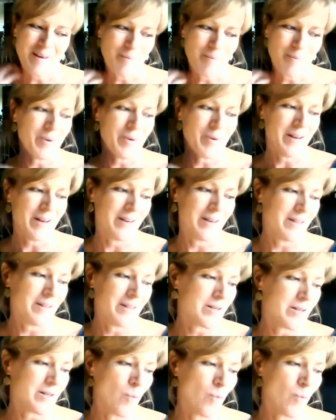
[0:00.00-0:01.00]
but it
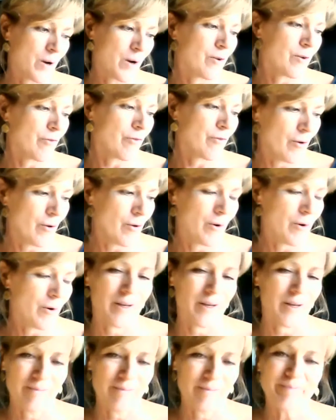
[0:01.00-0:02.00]
is a wonderful oil.